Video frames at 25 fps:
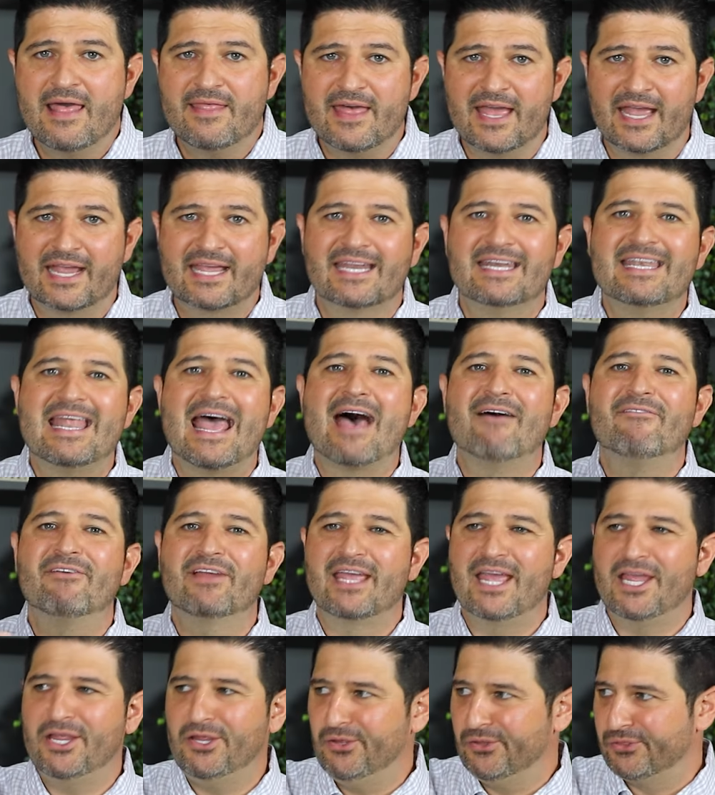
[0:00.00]
that can
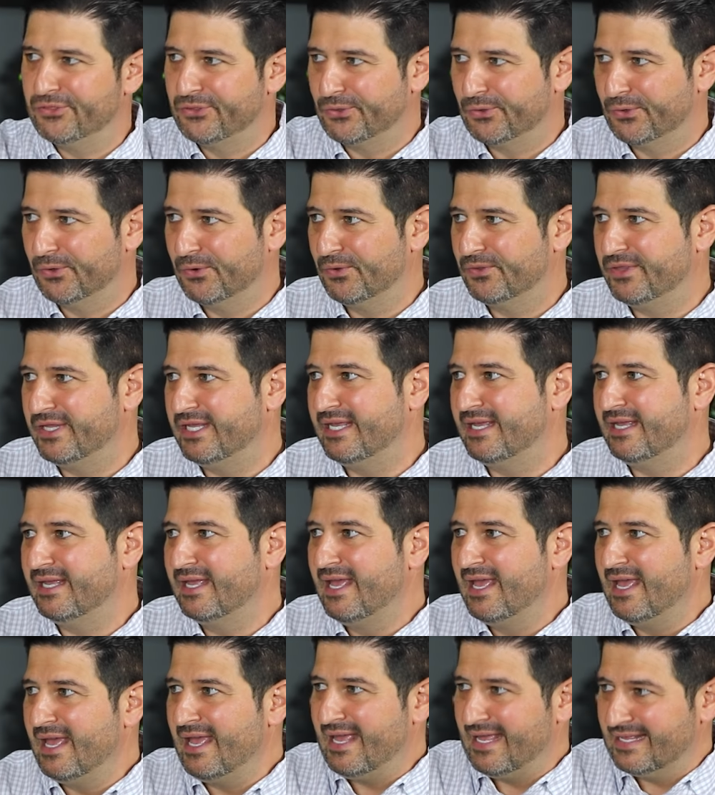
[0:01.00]
navigate you through the
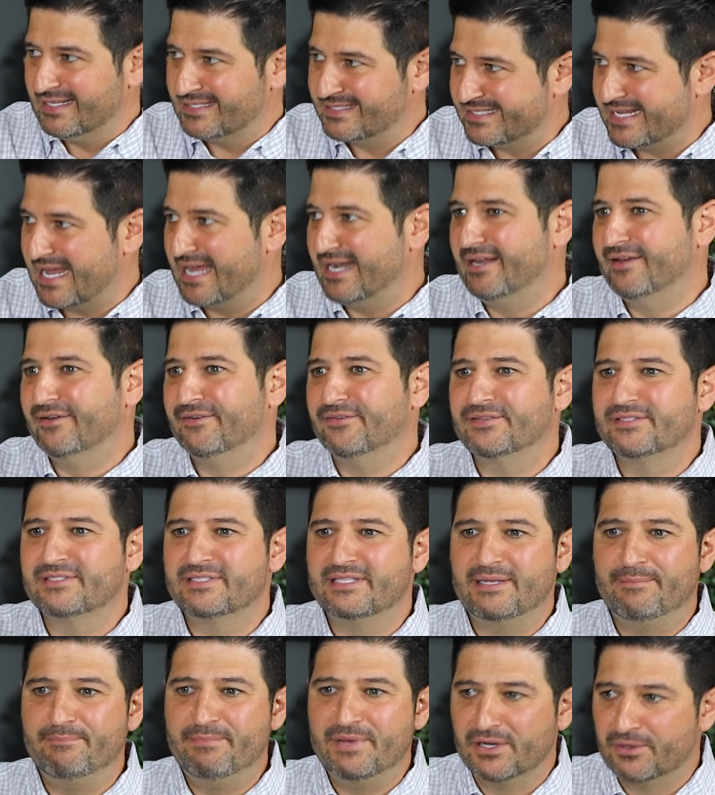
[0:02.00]
incentives,
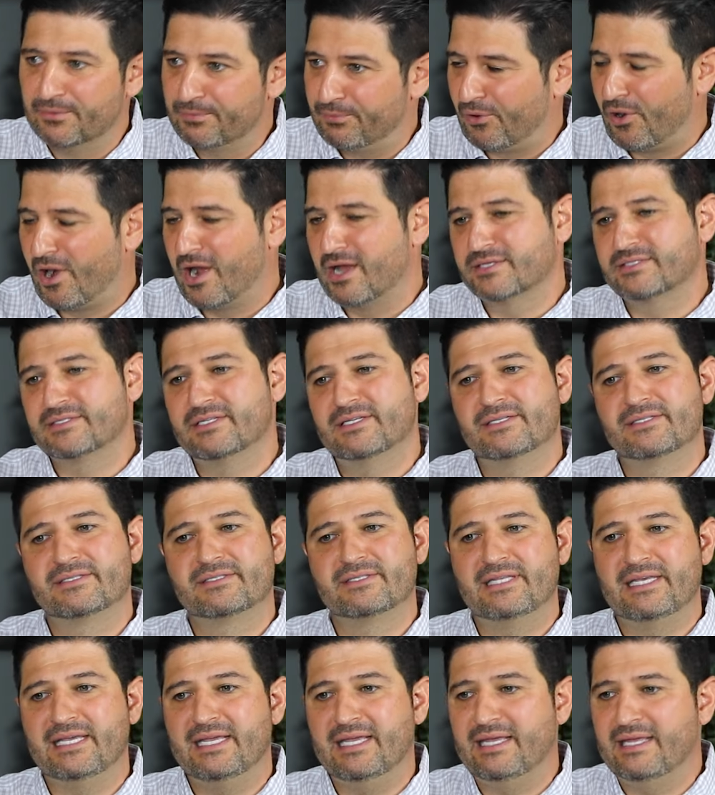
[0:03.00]
the build
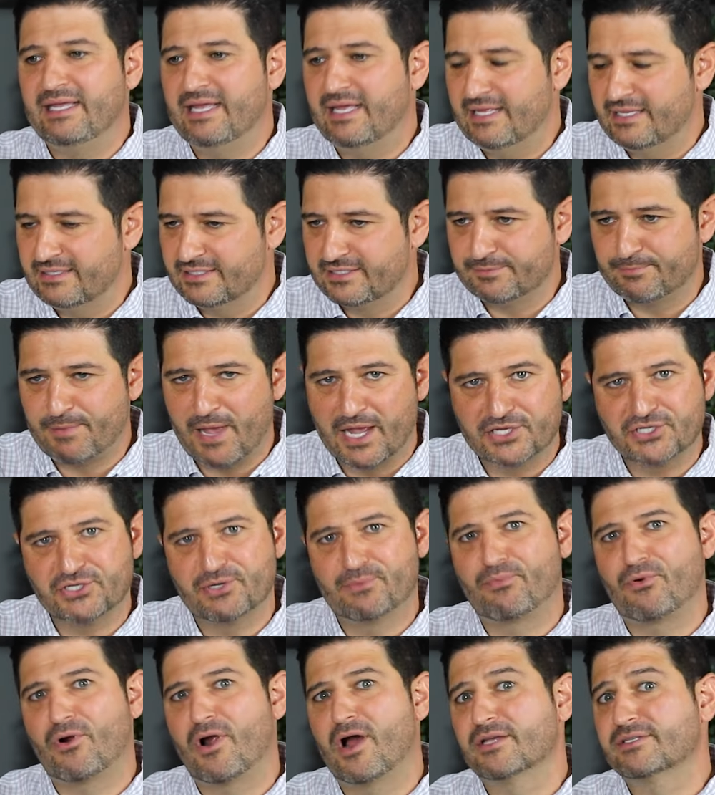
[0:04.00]
process, the
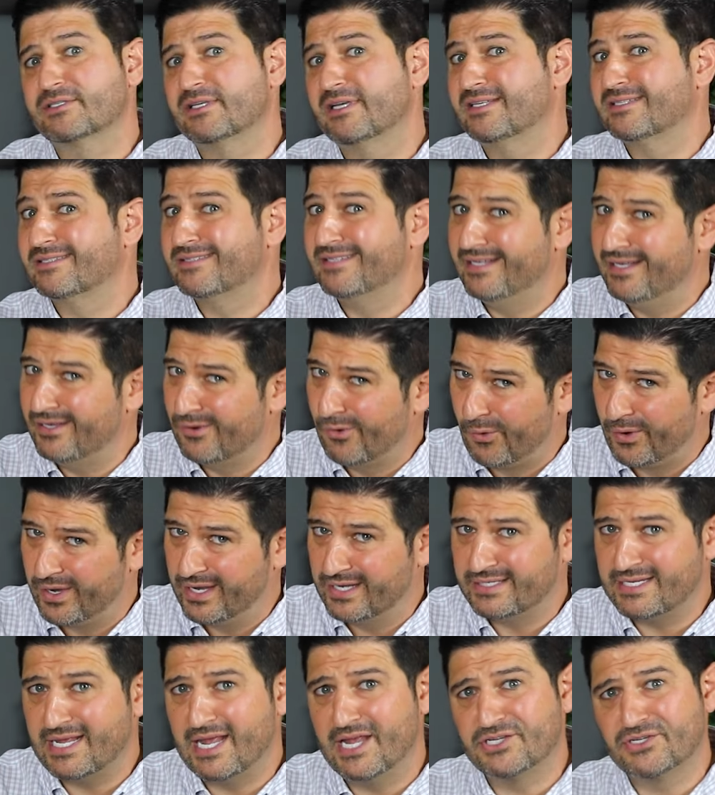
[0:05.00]
inspection process, the
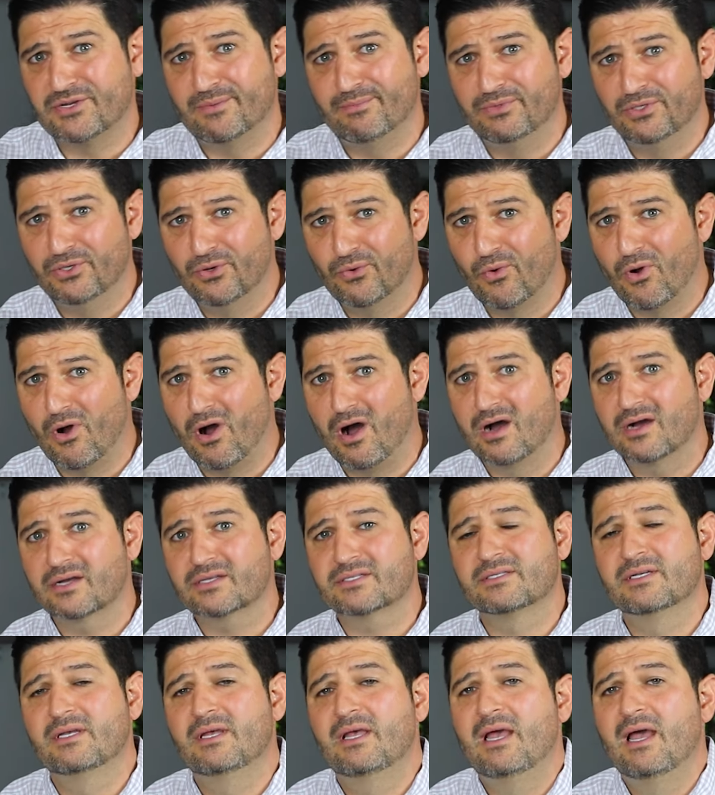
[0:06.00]
orientation, blue
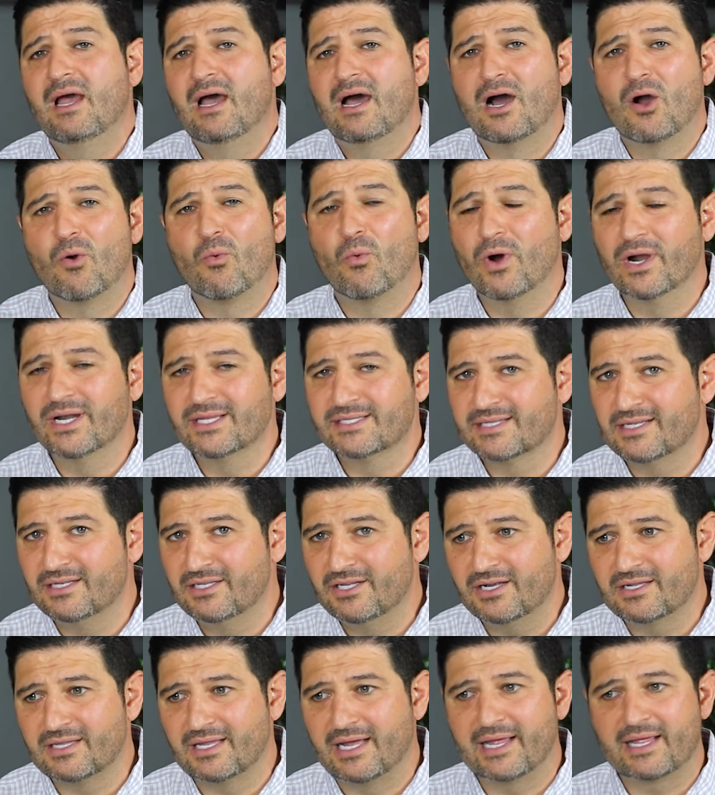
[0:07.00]
walks. What does it
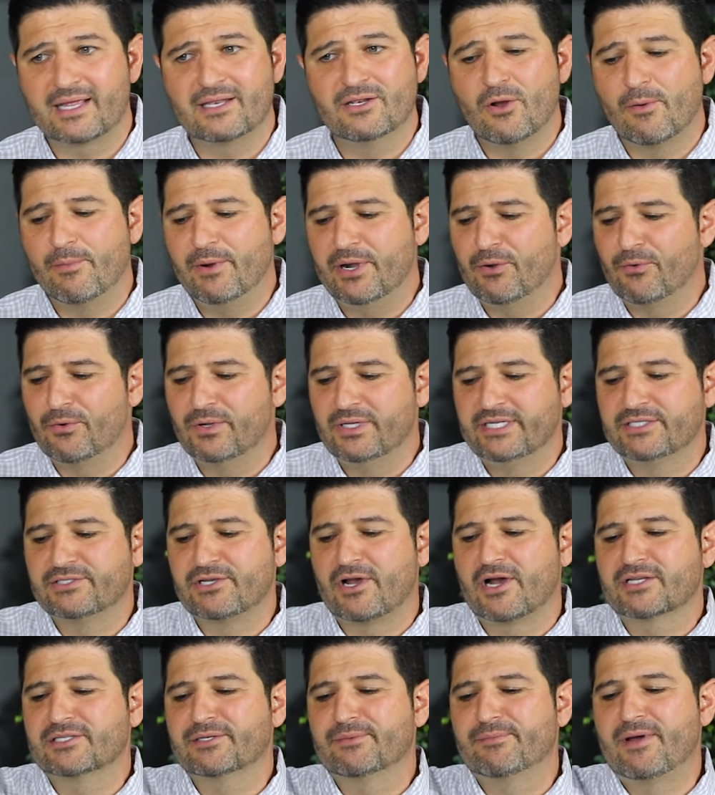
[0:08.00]
look like? Nobody really
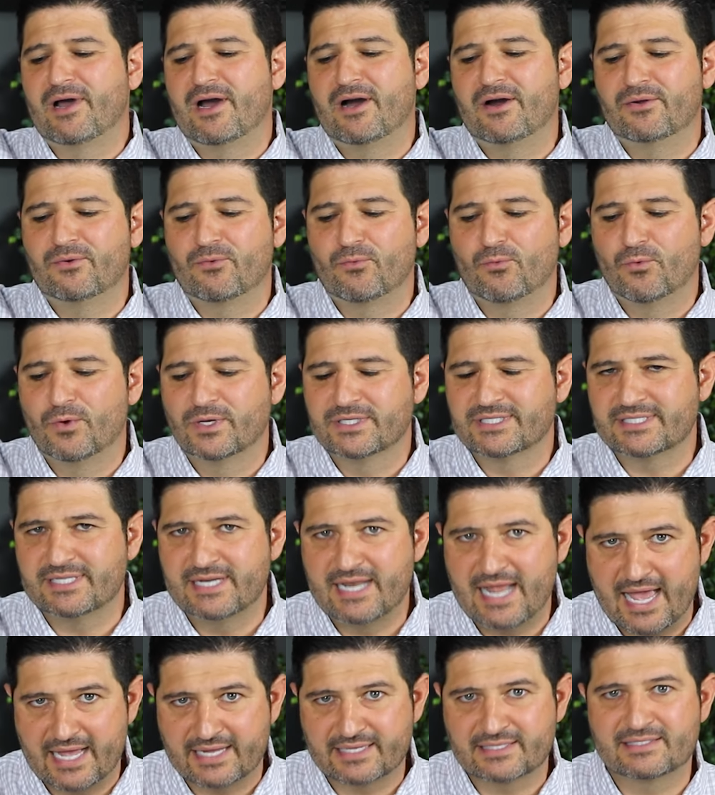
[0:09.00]
talks about what's
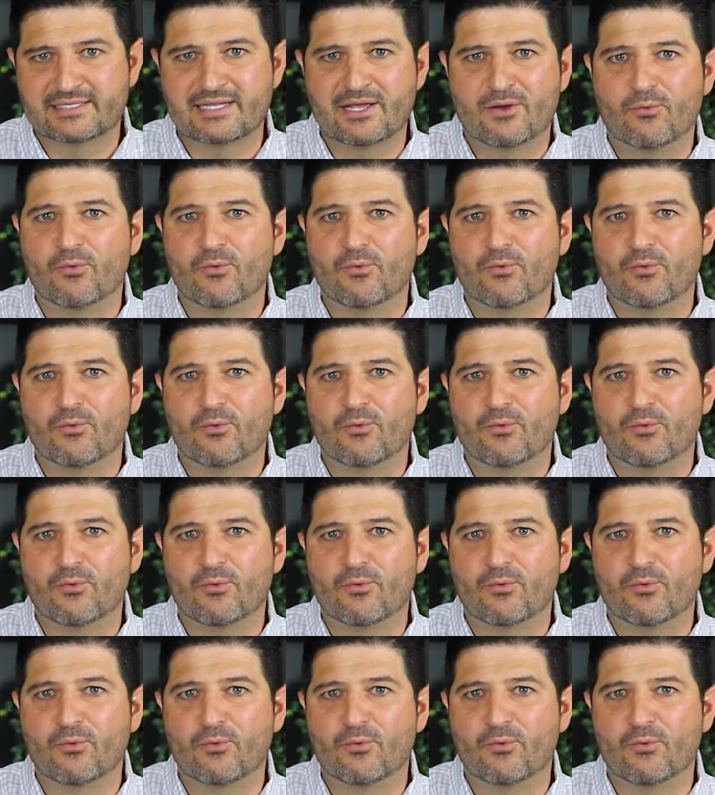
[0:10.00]
next,